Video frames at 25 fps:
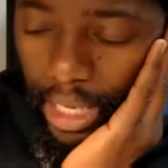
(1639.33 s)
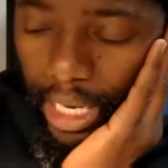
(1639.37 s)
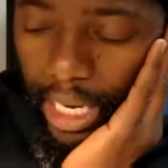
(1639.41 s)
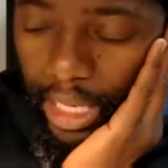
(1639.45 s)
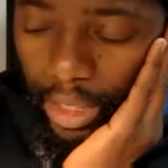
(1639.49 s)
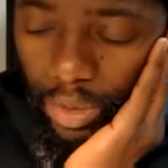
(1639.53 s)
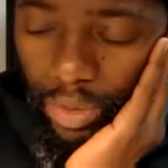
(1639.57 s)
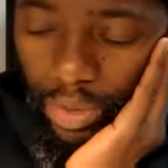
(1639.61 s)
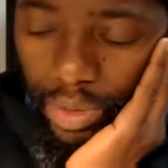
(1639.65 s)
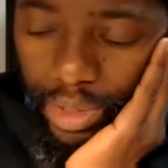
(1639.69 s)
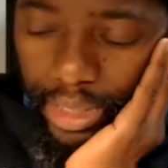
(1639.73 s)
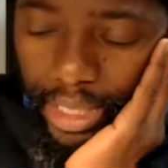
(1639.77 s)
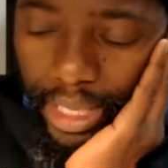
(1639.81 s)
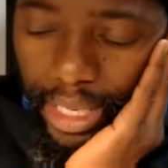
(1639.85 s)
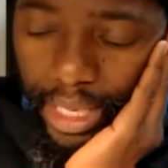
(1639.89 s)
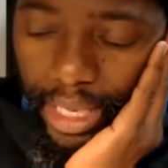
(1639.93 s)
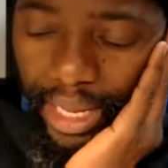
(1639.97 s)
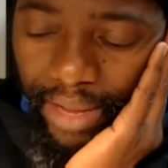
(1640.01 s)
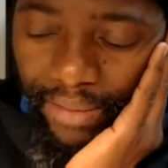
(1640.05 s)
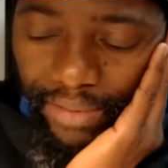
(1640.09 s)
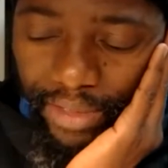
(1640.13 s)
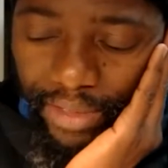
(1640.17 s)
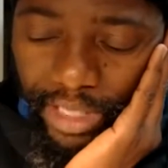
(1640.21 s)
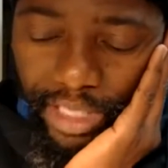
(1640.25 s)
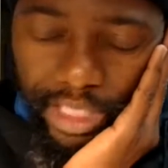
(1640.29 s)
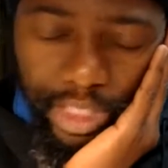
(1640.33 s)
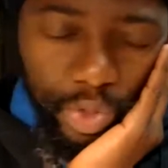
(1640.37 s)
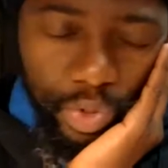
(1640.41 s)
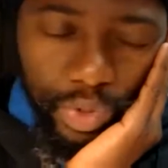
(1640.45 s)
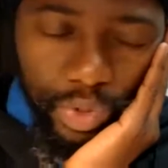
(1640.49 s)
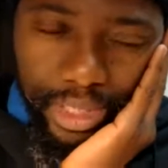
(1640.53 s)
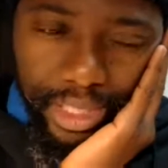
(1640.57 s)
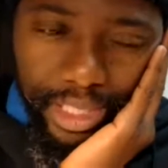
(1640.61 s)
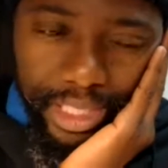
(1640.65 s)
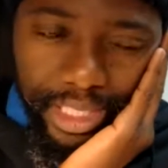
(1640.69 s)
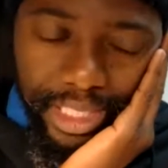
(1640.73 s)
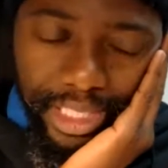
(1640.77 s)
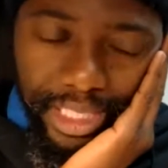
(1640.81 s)
Like you say, every
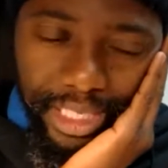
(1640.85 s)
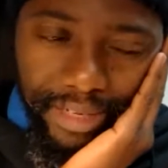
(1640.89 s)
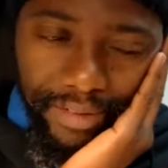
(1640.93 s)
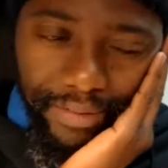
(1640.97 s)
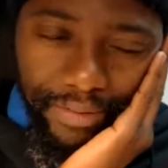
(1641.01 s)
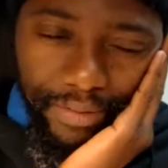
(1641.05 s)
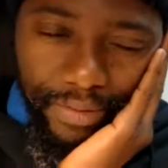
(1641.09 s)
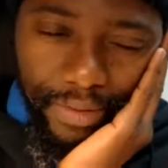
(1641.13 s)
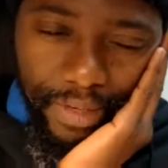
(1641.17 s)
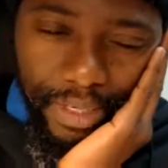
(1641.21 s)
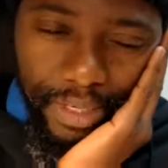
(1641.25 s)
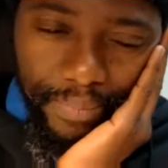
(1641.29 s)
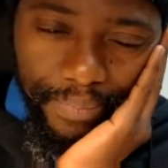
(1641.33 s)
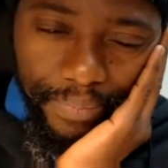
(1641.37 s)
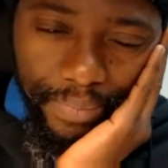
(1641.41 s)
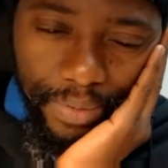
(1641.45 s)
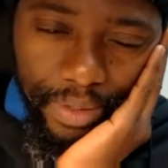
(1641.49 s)
situation is different.